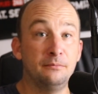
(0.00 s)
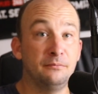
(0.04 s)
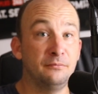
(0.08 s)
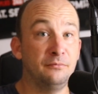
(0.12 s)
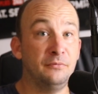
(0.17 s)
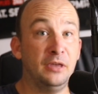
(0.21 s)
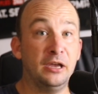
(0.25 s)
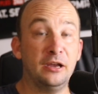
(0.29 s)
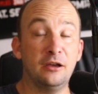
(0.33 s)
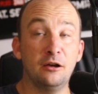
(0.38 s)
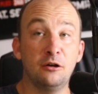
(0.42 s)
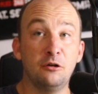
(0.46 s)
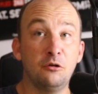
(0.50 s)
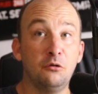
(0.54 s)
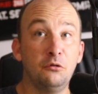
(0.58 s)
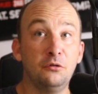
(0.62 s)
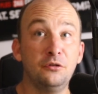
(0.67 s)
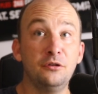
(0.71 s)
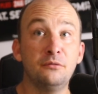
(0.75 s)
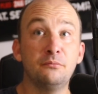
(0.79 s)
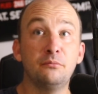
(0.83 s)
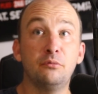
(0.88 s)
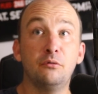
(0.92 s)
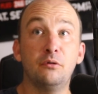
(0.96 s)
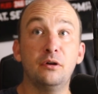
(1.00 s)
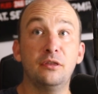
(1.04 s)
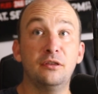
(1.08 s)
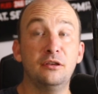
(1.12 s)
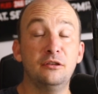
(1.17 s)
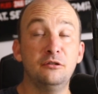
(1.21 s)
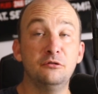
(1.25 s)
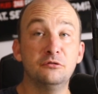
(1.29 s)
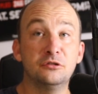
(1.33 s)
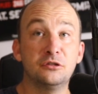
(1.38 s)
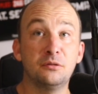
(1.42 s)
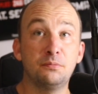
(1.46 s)
like a Golden Boy that
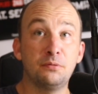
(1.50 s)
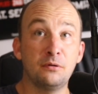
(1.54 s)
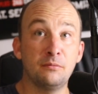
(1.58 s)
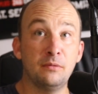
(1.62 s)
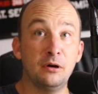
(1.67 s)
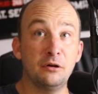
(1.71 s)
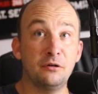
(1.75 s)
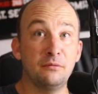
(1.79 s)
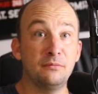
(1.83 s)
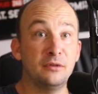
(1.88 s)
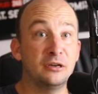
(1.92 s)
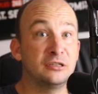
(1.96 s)
used to promote him,